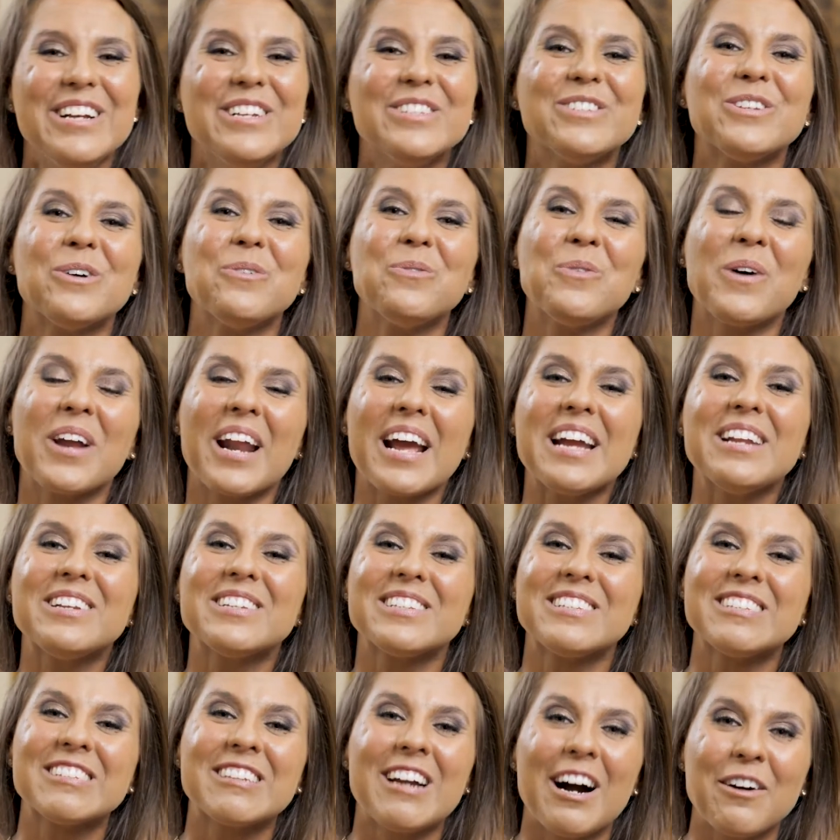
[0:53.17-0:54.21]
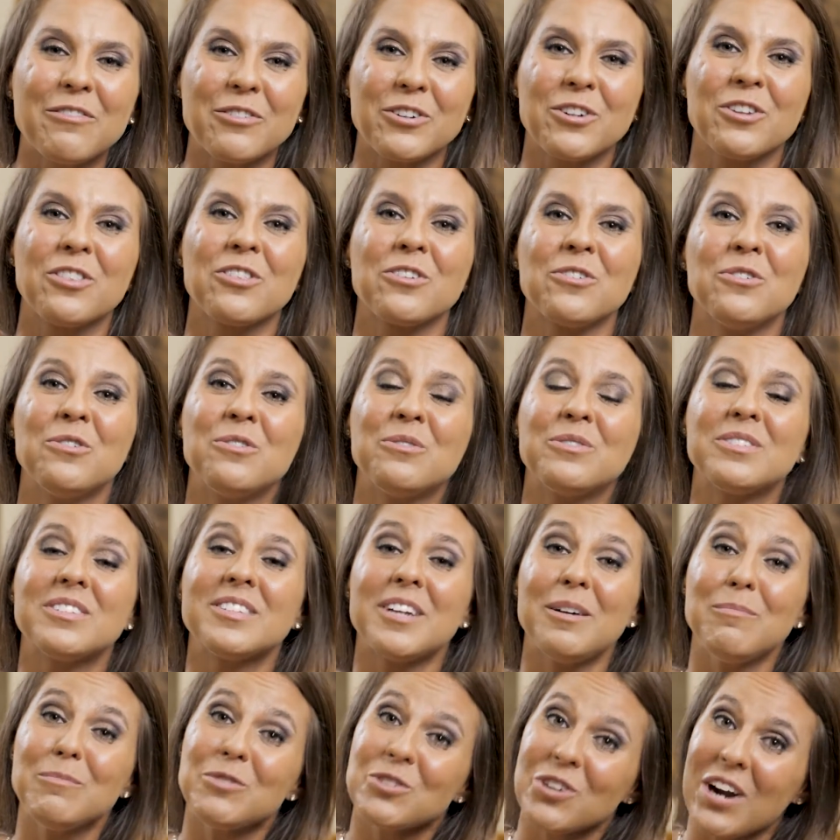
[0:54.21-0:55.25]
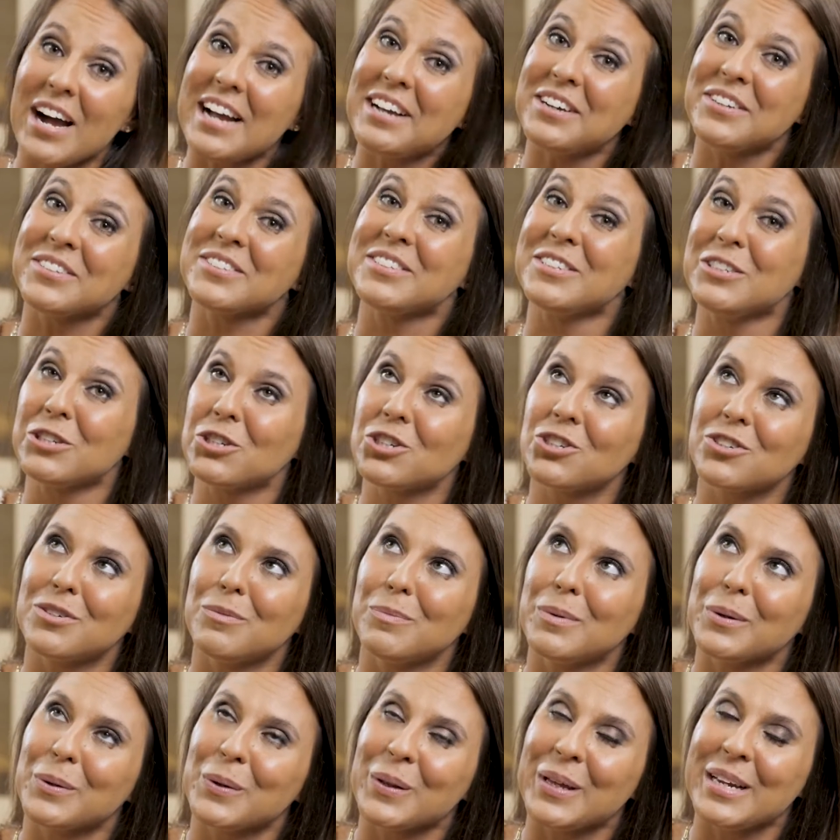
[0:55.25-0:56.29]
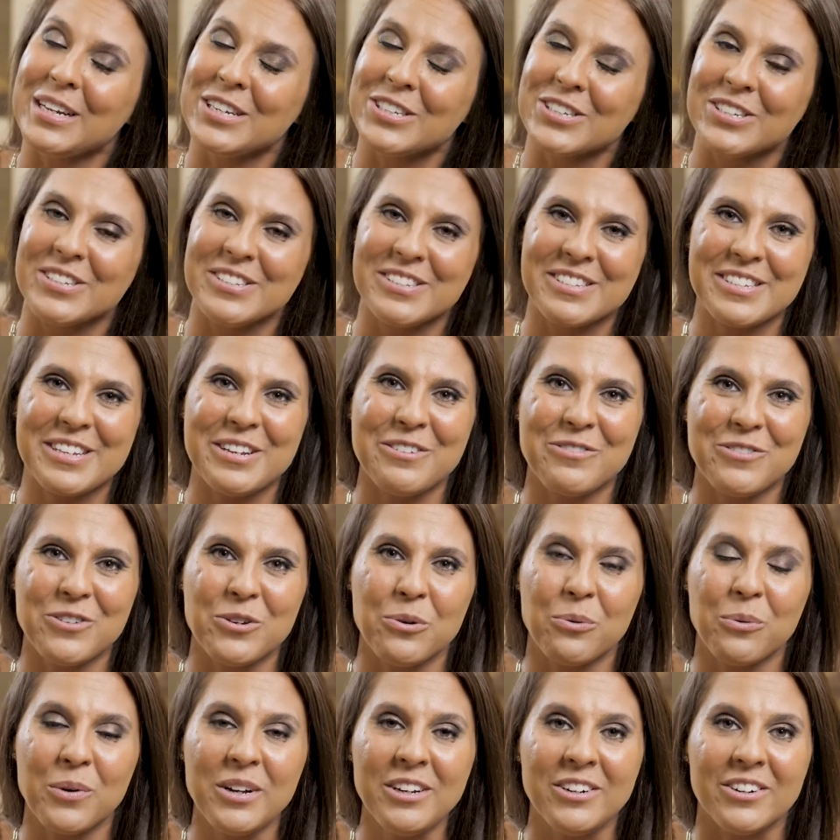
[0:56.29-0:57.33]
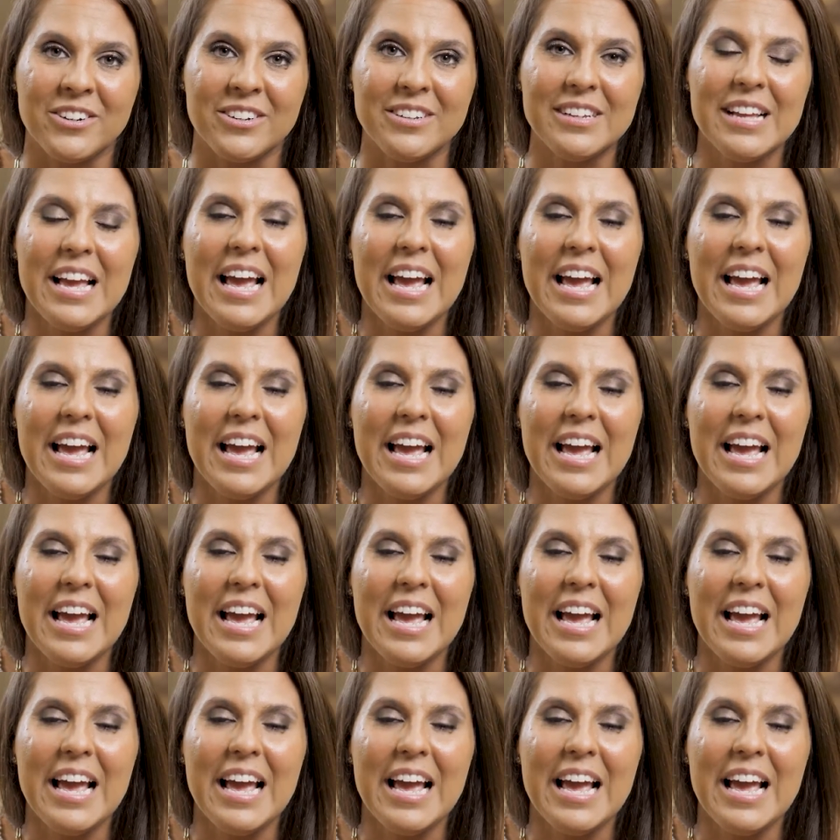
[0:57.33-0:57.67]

So what I discovered through some trials and tribulations, if you will,